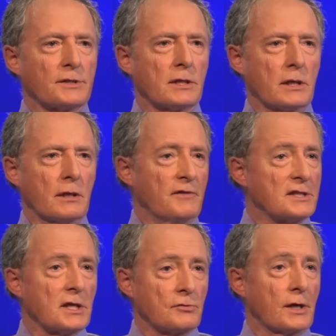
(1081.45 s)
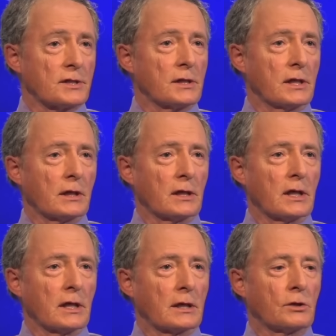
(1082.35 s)
and if he's interested, he
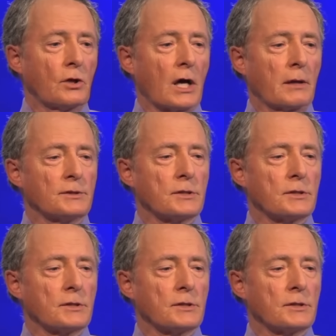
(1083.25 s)
can get the documents.